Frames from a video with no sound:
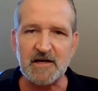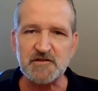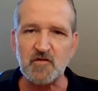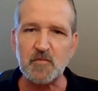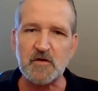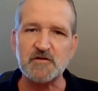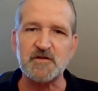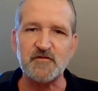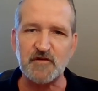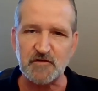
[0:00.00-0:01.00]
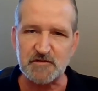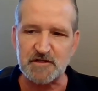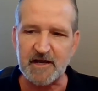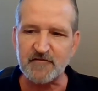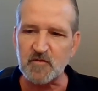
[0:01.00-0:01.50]
so a person feels
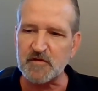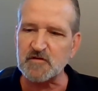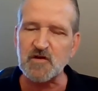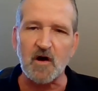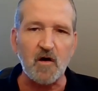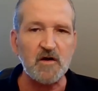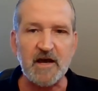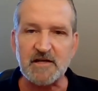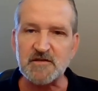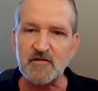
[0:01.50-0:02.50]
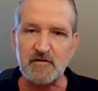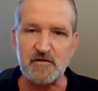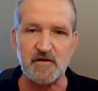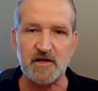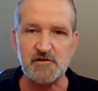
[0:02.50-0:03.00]
safer. But there's all kinds of
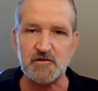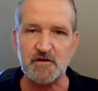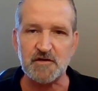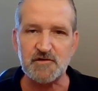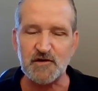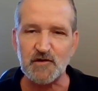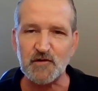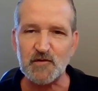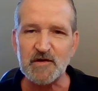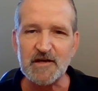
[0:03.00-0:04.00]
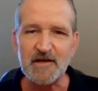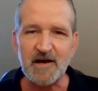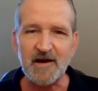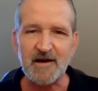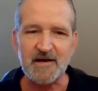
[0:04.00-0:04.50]
other things you can do
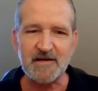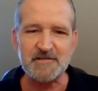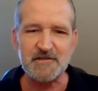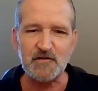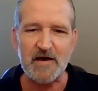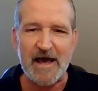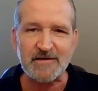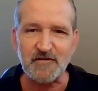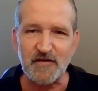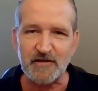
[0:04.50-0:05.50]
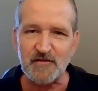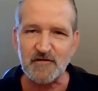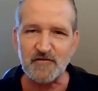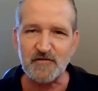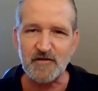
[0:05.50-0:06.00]
to activate
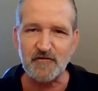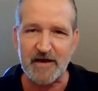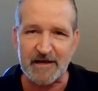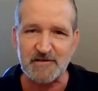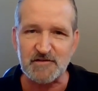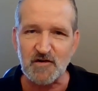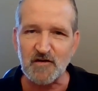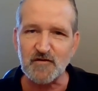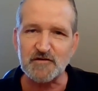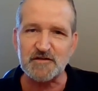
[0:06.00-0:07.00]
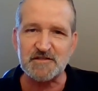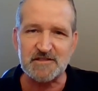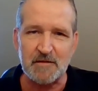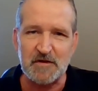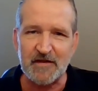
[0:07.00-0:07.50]
the vagus nerve or to
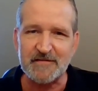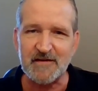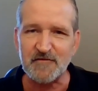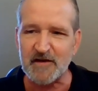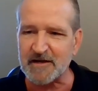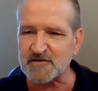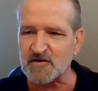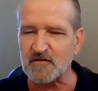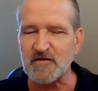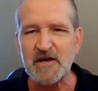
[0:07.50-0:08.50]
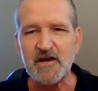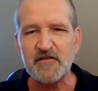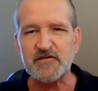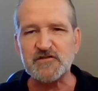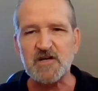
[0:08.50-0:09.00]
stimulate that vagus nerve.
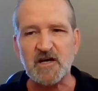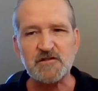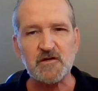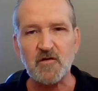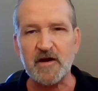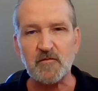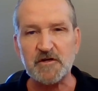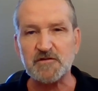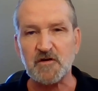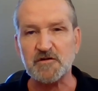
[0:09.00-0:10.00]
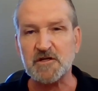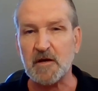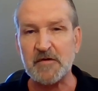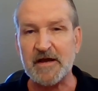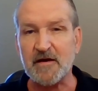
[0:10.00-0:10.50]
There's tons of great research
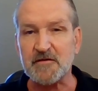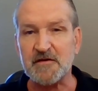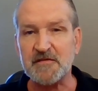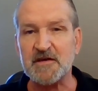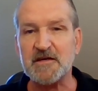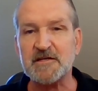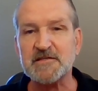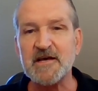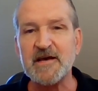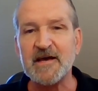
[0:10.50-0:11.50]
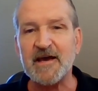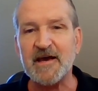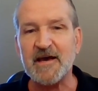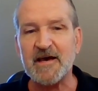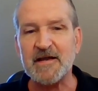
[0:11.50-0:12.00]
coming out on this.
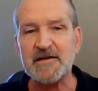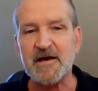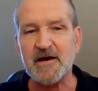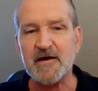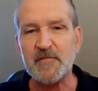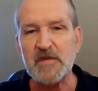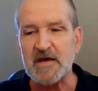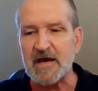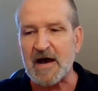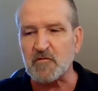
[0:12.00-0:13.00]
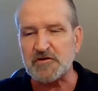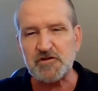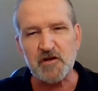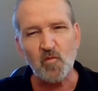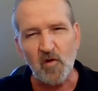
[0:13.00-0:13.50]
And I want to
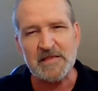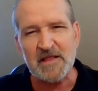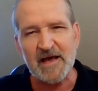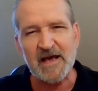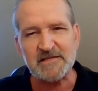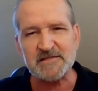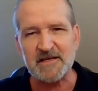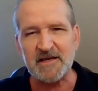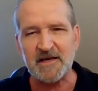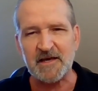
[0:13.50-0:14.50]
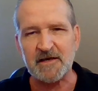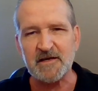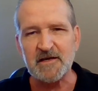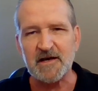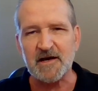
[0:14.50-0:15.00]
show you one last
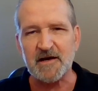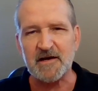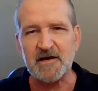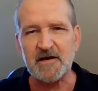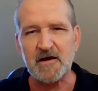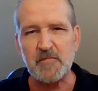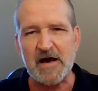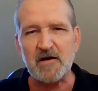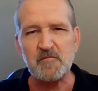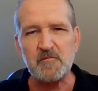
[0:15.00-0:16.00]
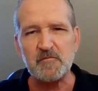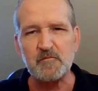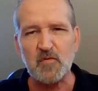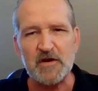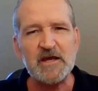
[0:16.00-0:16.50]
thing about
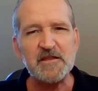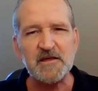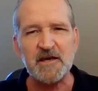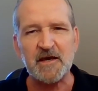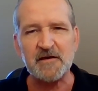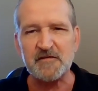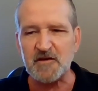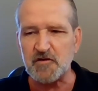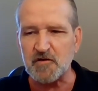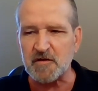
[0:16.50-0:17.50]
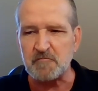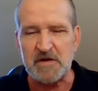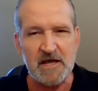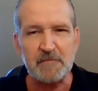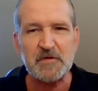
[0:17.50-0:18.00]
breathing that you can
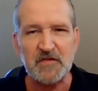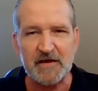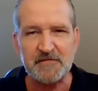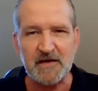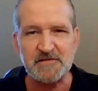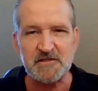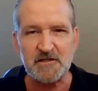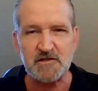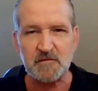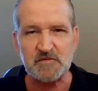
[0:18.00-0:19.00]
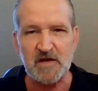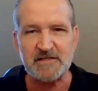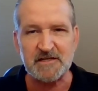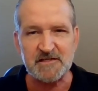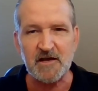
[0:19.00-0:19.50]
manipulate that system.
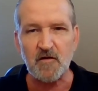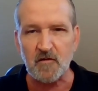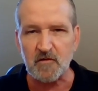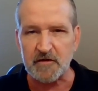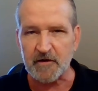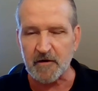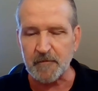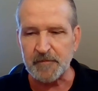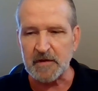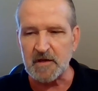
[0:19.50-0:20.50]
As I said earlier,